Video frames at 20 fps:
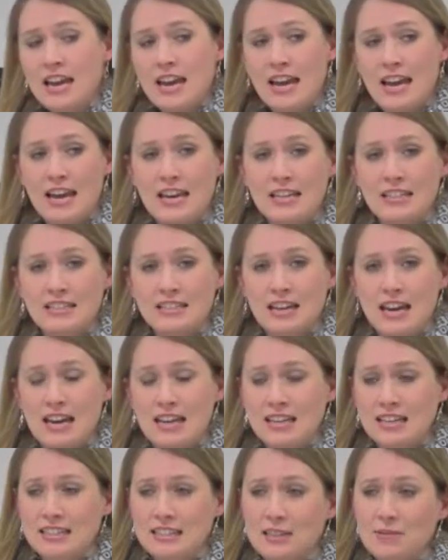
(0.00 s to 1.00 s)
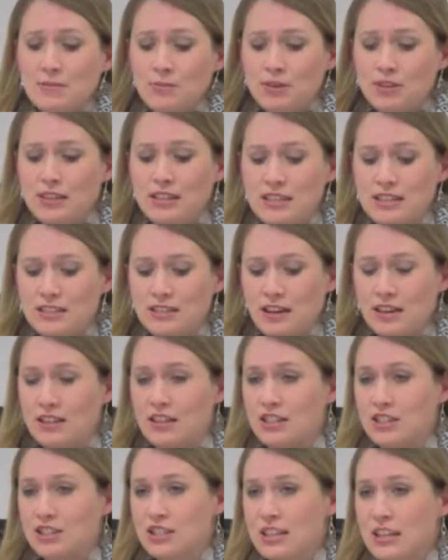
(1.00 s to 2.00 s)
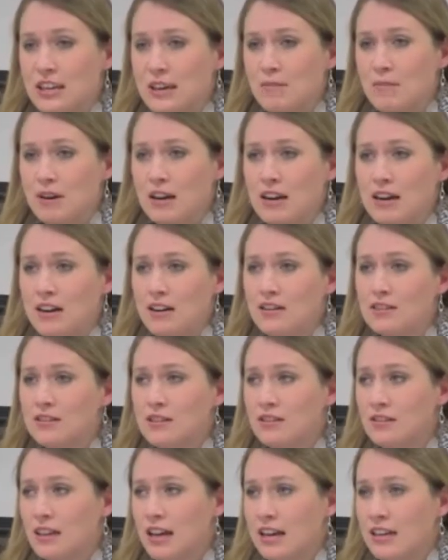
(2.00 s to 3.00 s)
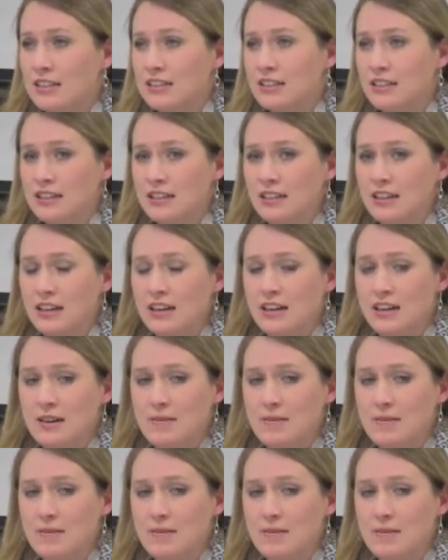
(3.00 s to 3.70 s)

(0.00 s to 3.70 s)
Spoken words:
And I didn't put this on the sheet, but I'd also like to